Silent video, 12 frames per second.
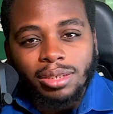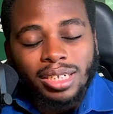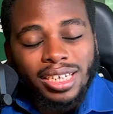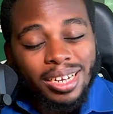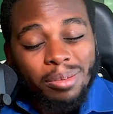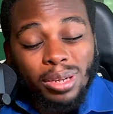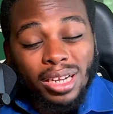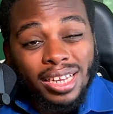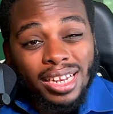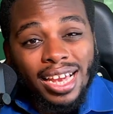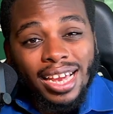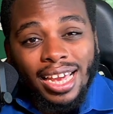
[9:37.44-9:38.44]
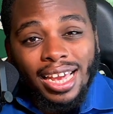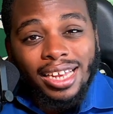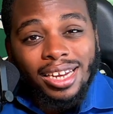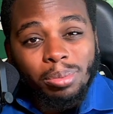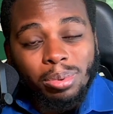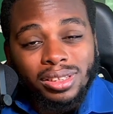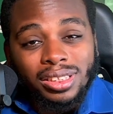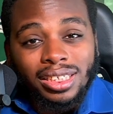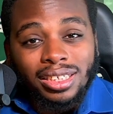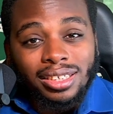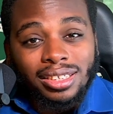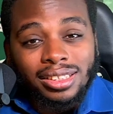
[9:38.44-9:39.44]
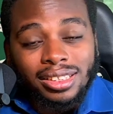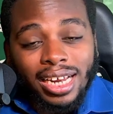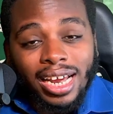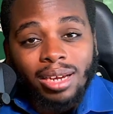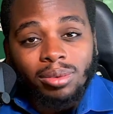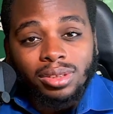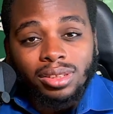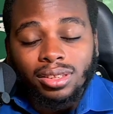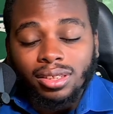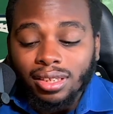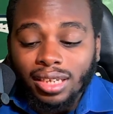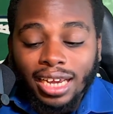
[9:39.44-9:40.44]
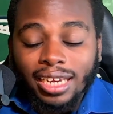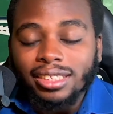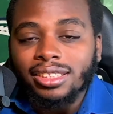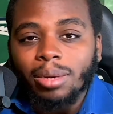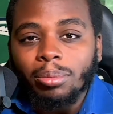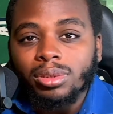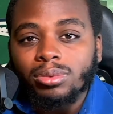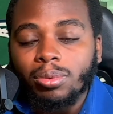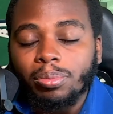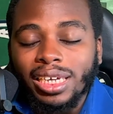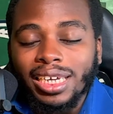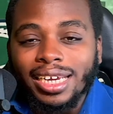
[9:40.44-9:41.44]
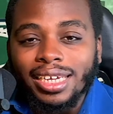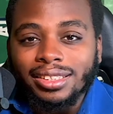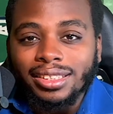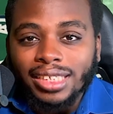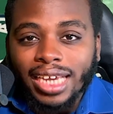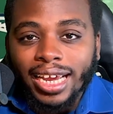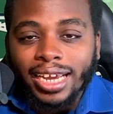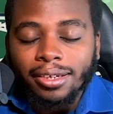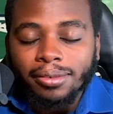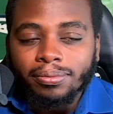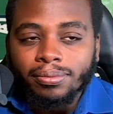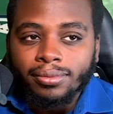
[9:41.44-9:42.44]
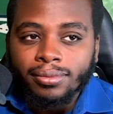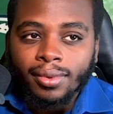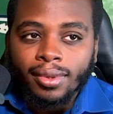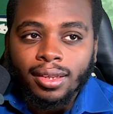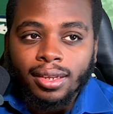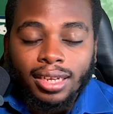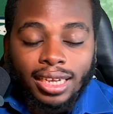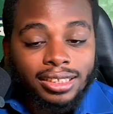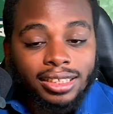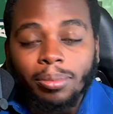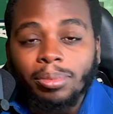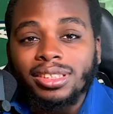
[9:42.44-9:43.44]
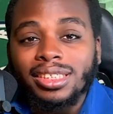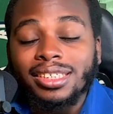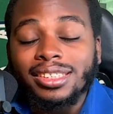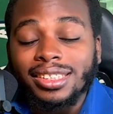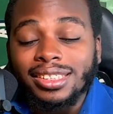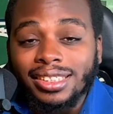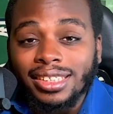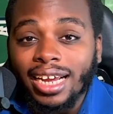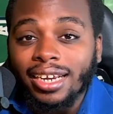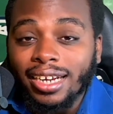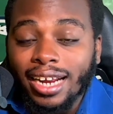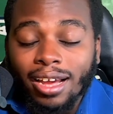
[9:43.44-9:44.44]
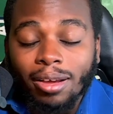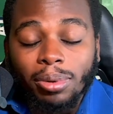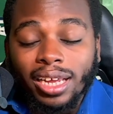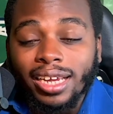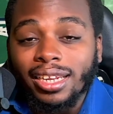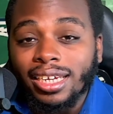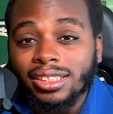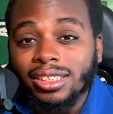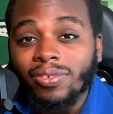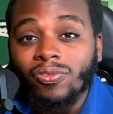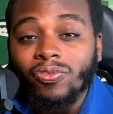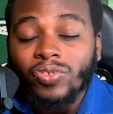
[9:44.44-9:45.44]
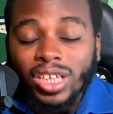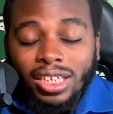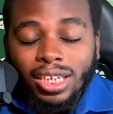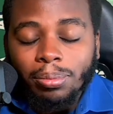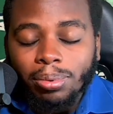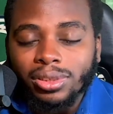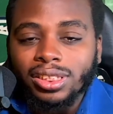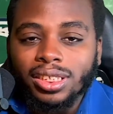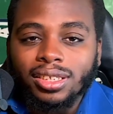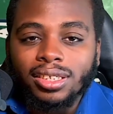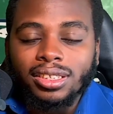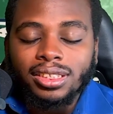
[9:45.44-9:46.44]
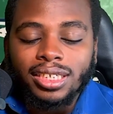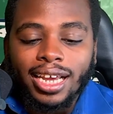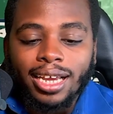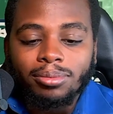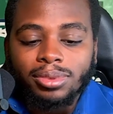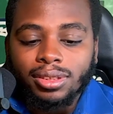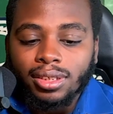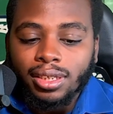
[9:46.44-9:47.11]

and he played like 80% of the snaps. Like, his numbers would be insane. His numbers is insane now, playing less than 50% of the snaps.